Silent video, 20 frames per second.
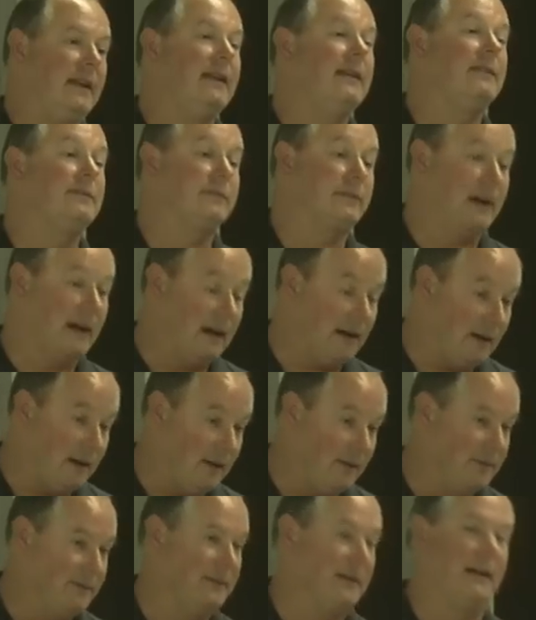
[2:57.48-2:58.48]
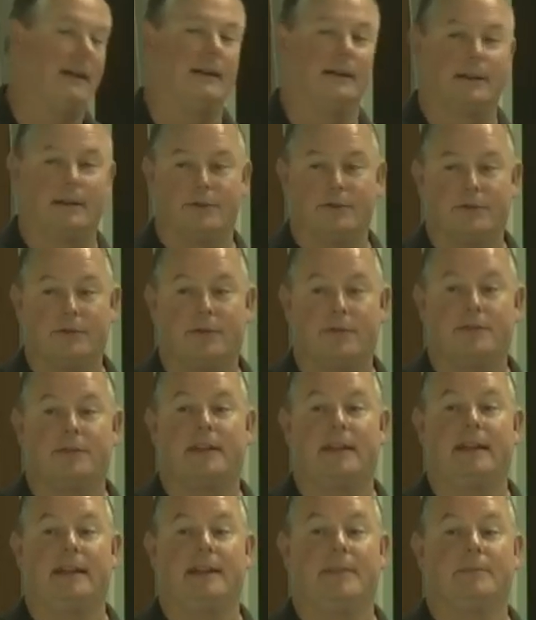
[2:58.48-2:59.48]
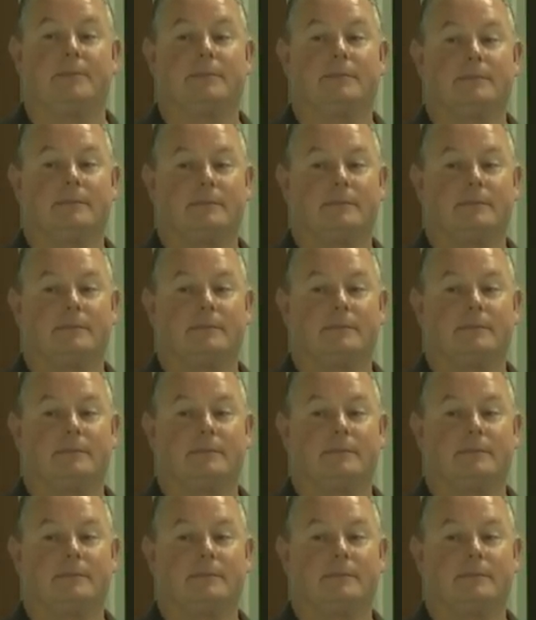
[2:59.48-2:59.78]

involved kind of control scheme,